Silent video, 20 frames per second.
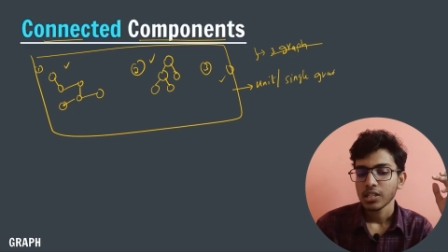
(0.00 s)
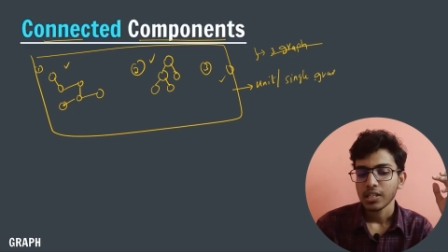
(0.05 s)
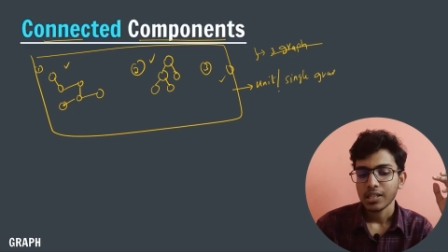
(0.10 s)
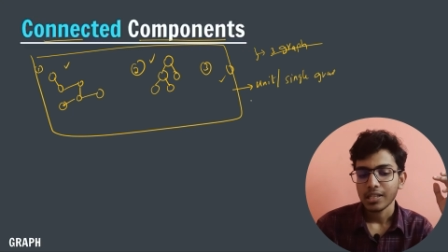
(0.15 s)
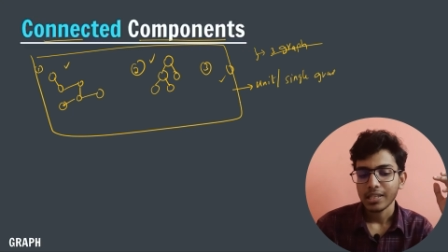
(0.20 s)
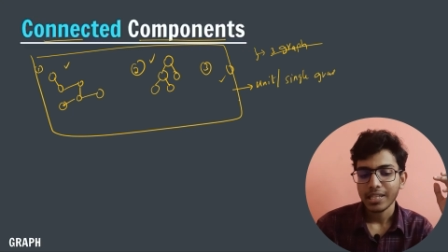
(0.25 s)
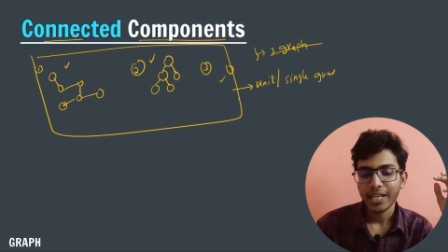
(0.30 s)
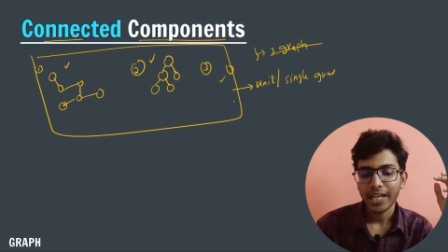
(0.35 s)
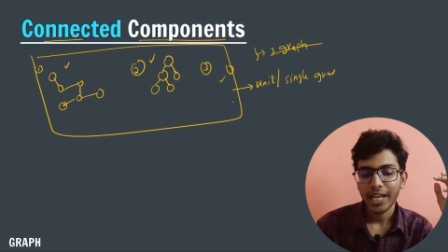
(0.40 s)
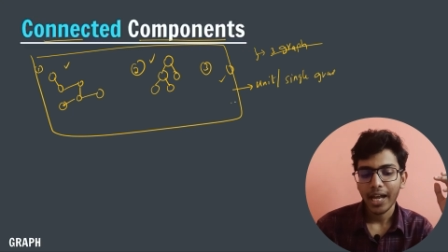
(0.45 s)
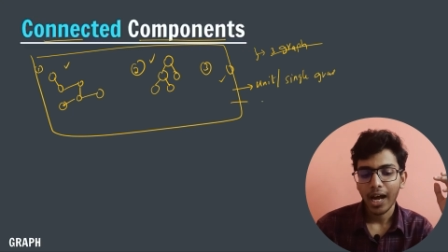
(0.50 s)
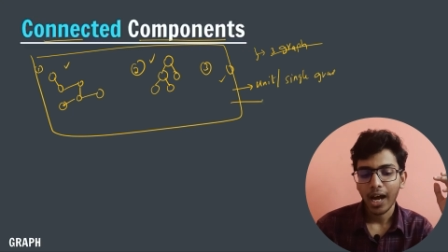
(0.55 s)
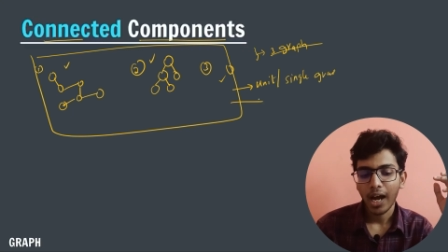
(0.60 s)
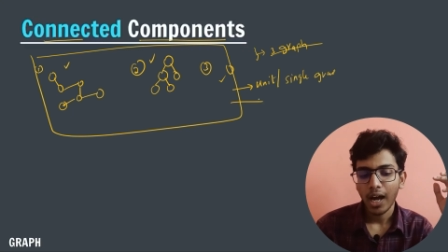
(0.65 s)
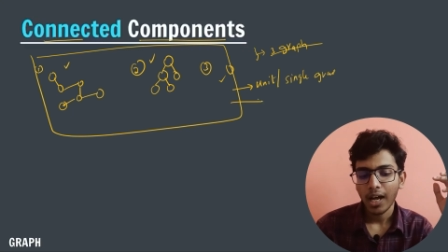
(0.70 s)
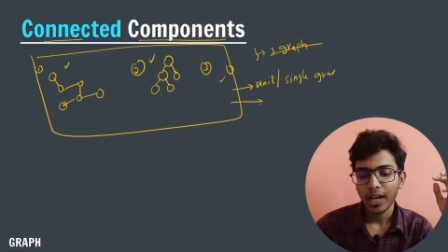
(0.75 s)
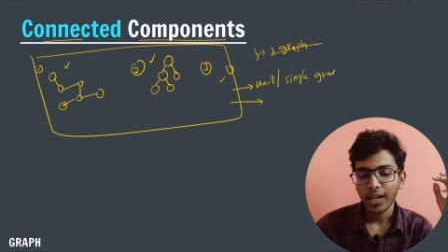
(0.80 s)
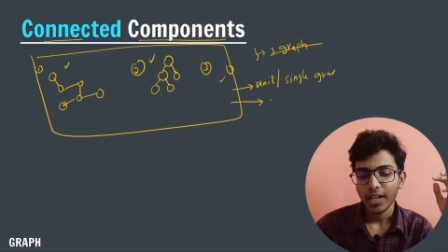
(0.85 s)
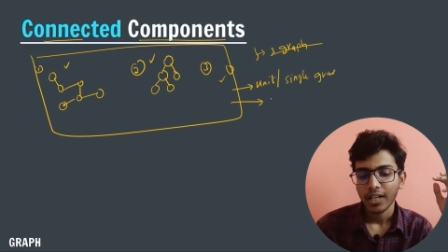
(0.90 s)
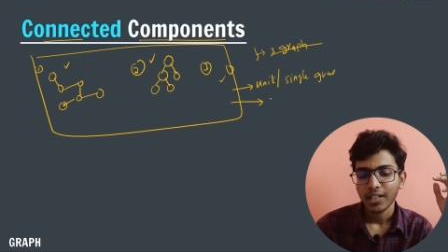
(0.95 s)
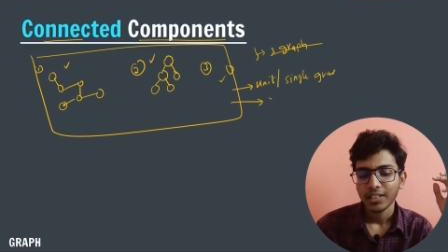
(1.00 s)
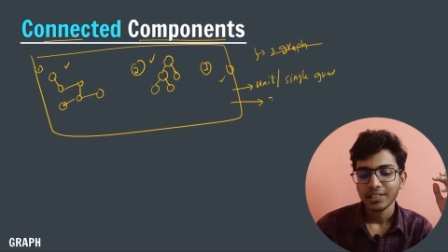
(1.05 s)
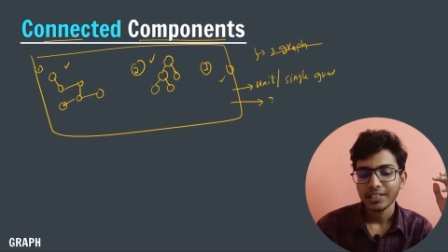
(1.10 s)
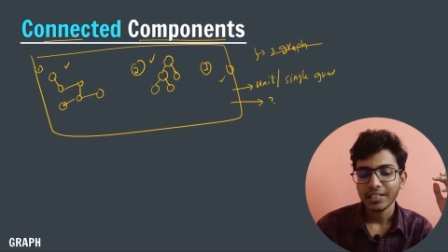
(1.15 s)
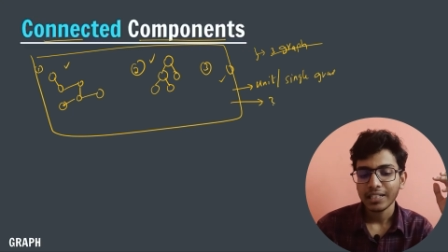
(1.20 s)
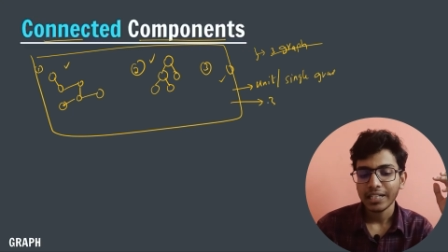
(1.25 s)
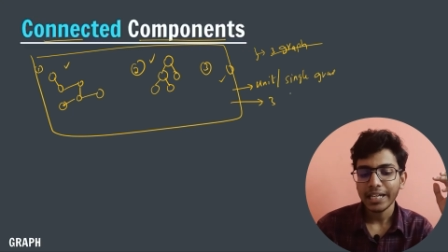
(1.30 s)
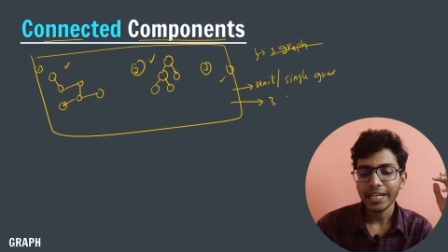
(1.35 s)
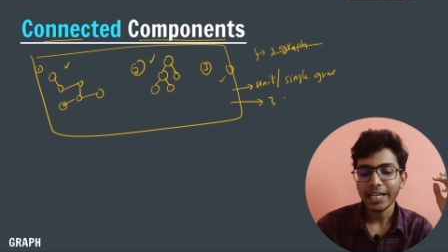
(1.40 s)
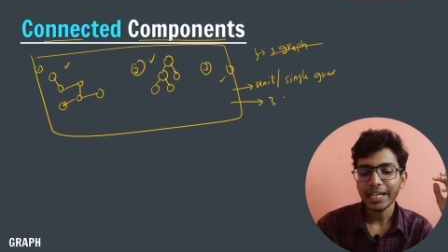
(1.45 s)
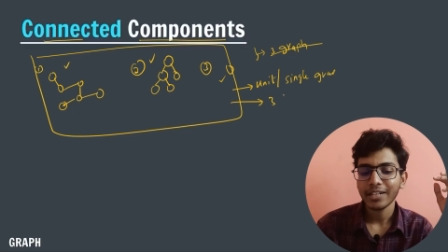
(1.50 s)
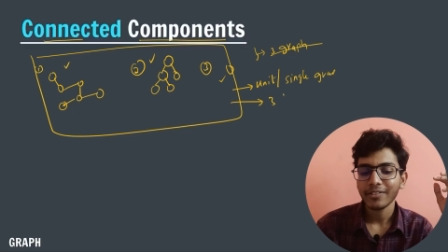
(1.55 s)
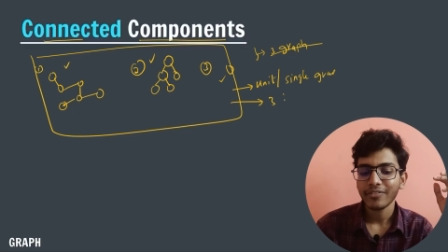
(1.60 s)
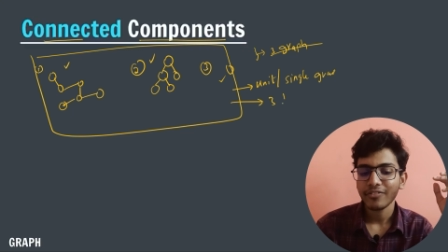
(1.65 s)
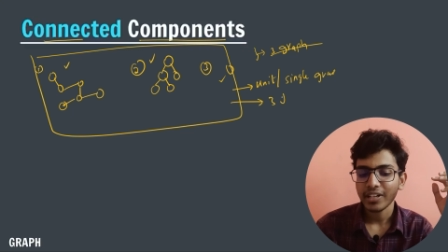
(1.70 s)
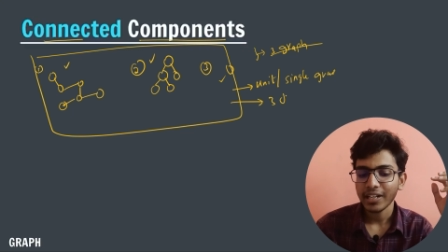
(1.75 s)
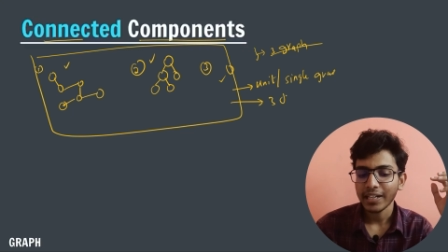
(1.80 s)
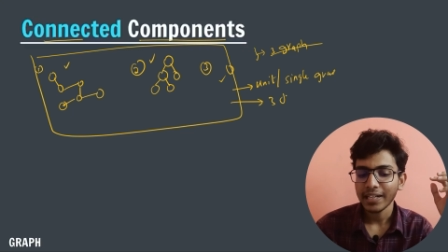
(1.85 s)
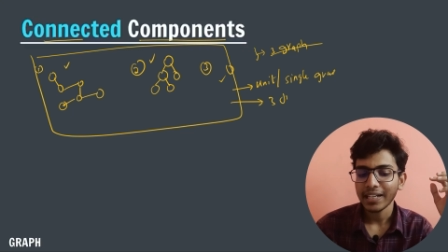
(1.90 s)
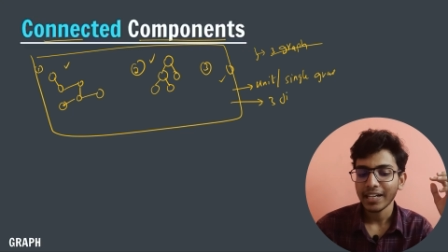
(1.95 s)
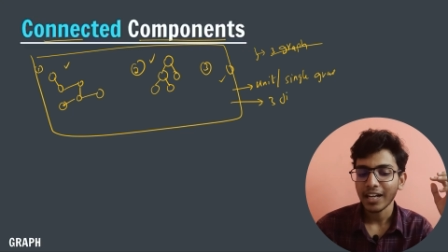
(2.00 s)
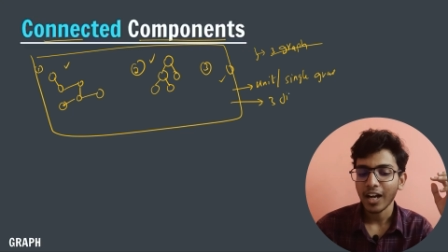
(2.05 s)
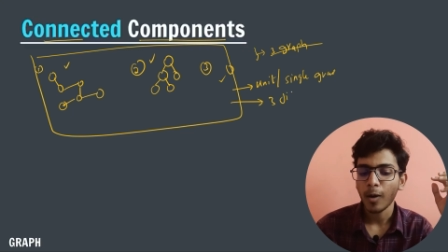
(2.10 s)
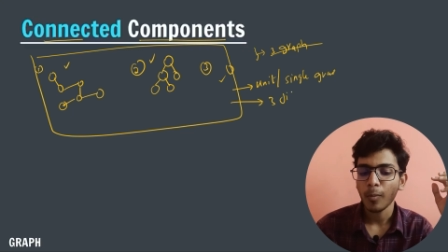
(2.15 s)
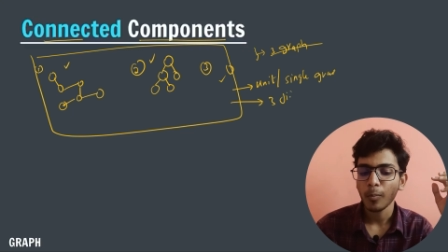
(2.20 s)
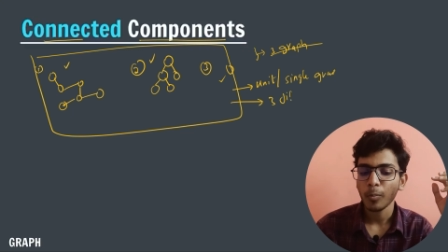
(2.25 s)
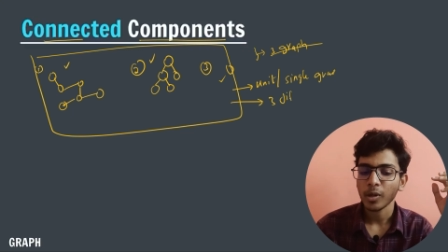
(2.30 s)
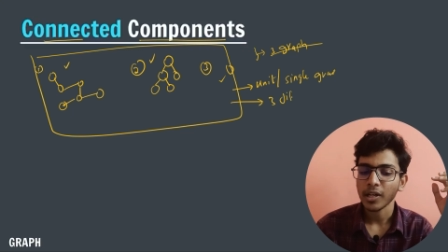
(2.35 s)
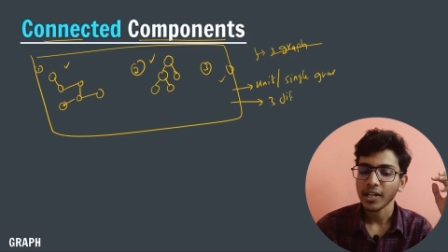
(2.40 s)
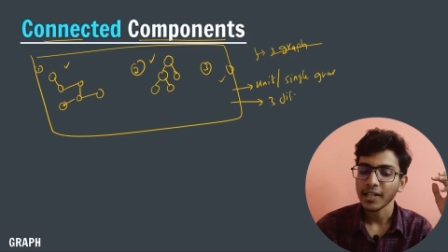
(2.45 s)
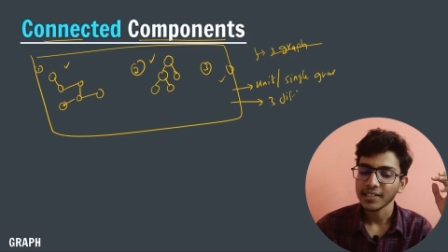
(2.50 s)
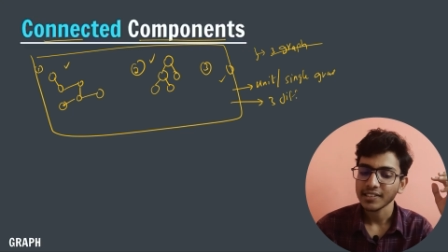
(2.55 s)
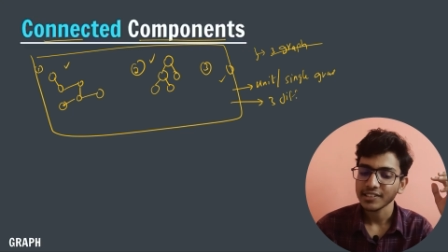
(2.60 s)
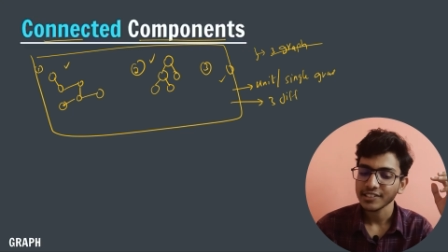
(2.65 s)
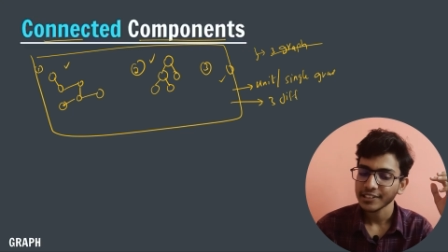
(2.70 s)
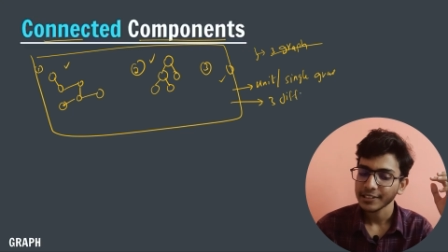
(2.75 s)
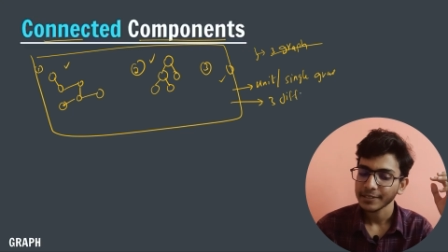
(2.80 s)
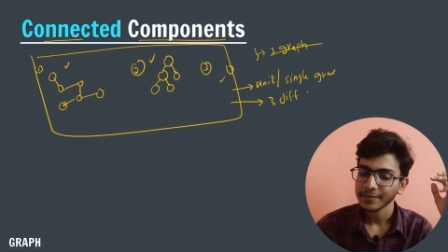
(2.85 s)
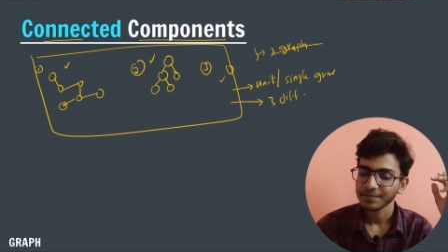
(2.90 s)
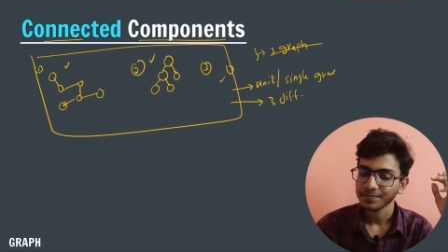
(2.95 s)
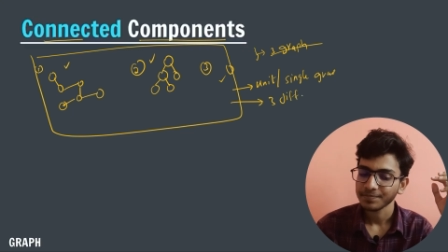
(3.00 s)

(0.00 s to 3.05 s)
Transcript: they are 3 different components.